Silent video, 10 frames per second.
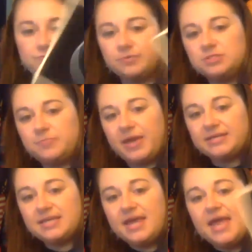from
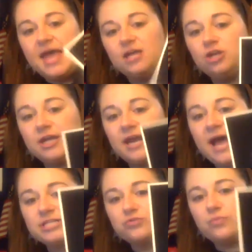space. And look, it
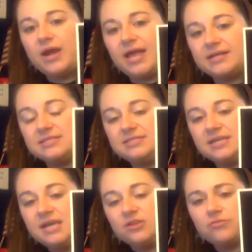has rings.
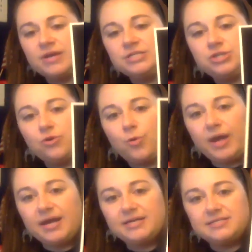The rings don't
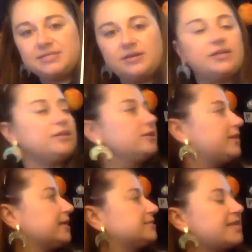quite necessarily look
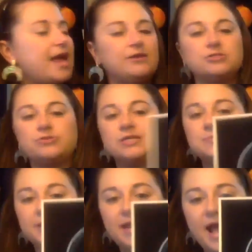like Saturn's rings,
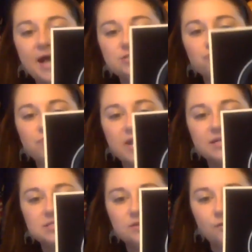but it has
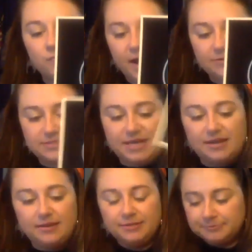rings around it.
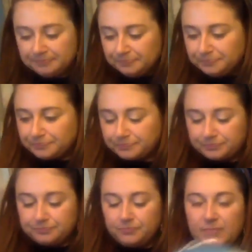
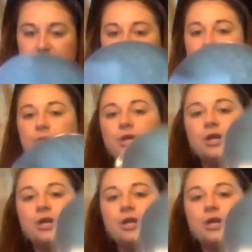So